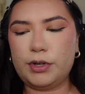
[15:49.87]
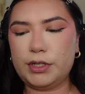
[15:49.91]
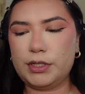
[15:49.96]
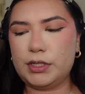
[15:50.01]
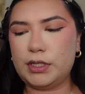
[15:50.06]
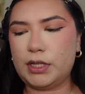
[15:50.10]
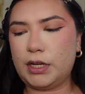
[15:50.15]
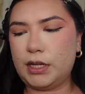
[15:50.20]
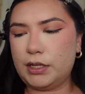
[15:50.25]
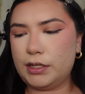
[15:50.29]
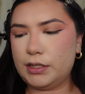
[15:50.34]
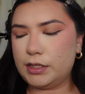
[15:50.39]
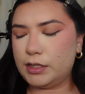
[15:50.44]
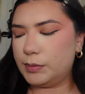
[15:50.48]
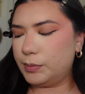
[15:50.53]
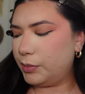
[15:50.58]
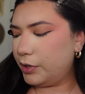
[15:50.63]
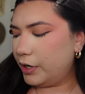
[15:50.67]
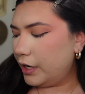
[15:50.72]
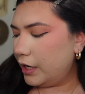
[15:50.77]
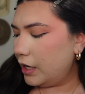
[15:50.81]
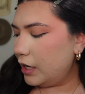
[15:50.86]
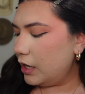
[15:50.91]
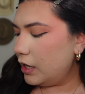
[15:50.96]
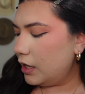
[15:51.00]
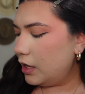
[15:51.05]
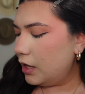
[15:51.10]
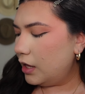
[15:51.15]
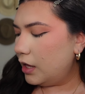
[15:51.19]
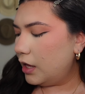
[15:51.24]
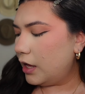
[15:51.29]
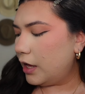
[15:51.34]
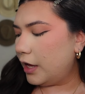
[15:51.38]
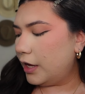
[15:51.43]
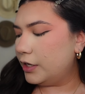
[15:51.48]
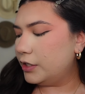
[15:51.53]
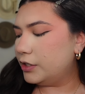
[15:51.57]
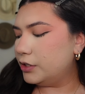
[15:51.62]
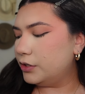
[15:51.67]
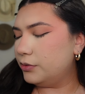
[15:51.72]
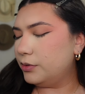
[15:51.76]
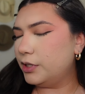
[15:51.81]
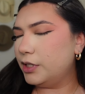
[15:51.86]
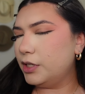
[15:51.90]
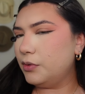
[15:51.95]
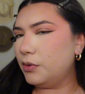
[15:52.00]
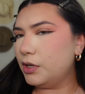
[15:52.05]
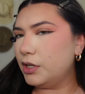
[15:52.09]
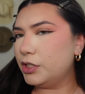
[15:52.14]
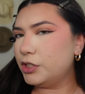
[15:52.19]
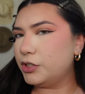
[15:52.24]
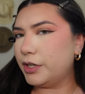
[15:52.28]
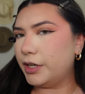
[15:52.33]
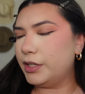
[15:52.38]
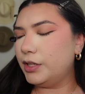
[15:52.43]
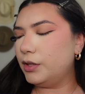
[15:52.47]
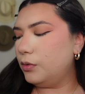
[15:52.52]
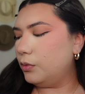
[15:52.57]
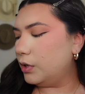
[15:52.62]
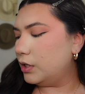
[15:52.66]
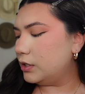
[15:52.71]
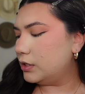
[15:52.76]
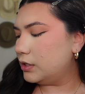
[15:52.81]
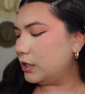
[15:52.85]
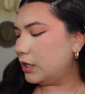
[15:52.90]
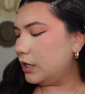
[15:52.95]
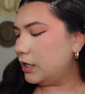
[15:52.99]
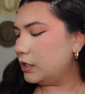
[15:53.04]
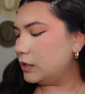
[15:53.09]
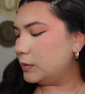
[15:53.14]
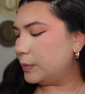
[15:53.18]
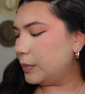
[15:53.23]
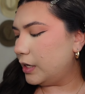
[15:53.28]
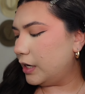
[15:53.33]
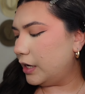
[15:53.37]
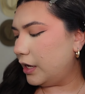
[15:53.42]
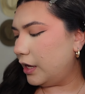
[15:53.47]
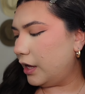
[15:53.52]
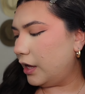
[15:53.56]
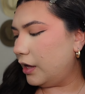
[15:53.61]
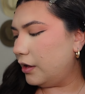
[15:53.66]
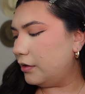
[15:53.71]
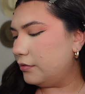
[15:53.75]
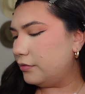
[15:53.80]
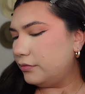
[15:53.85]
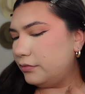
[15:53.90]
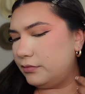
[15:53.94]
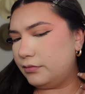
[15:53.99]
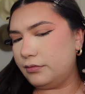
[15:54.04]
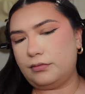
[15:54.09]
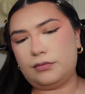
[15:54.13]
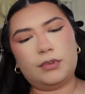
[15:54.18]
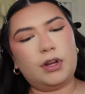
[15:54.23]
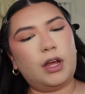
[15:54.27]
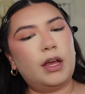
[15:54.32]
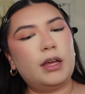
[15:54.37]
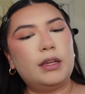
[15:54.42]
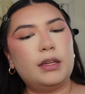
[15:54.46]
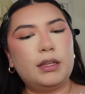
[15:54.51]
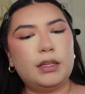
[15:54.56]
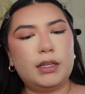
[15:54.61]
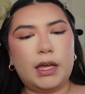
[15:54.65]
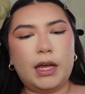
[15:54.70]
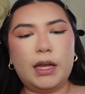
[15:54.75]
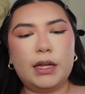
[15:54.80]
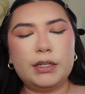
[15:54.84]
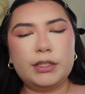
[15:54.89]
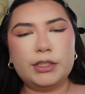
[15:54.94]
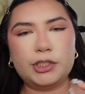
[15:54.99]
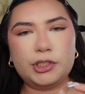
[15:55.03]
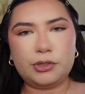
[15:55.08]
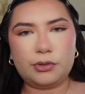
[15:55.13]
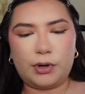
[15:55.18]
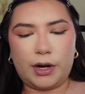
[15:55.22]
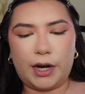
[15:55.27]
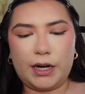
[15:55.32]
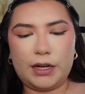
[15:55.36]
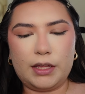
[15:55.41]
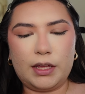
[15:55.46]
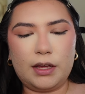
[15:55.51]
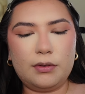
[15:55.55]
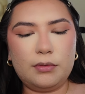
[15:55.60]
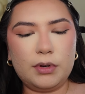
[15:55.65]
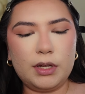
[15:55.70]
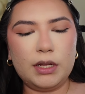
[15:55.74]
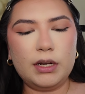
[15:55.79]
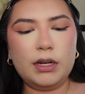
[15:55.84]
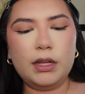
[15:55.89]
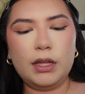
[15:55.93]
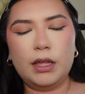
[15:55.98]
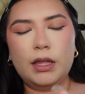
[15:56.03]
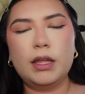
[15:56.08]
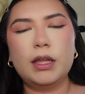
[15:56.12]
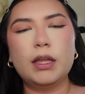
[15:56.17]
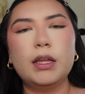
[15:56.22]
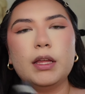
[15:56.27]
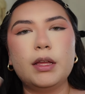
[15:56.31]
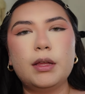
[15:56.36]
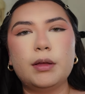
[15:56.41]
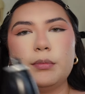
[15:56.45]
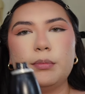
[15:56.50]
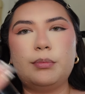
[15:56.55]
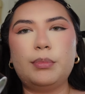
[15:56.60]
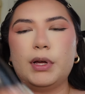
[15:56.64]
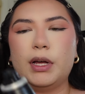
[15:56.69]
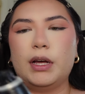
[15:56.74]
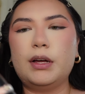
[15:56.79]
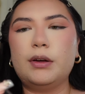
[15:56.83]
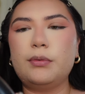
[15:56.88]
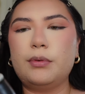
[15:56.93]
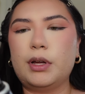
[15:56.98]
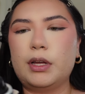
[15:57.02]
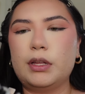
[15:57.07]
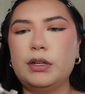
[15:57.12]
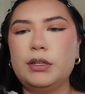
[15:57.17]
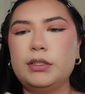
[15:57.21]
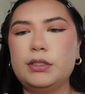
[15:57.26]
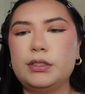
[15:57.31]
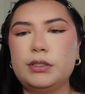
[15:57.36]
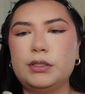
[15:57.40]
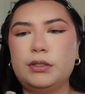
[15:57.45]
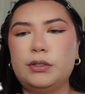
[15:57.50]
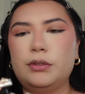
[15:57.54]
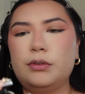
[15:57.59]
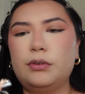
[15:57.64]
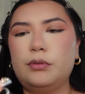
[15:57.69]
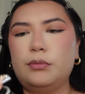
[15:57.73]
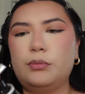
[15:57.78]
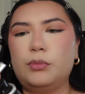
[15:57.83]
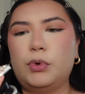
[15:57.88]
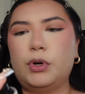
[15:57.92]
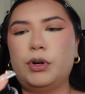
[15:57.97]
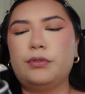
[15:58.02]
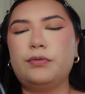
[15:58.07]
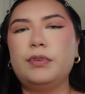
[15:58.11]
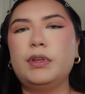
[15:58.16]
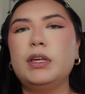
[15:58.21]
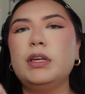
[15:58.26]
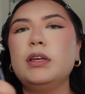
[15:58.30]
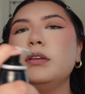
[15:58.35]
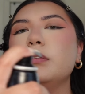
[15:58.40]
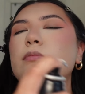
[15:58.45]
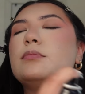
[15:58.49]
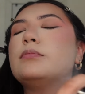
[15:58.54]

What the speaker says: setting spray. I do really want to try the One Size, but I have not yet tried that one. But we're going to do Morphe.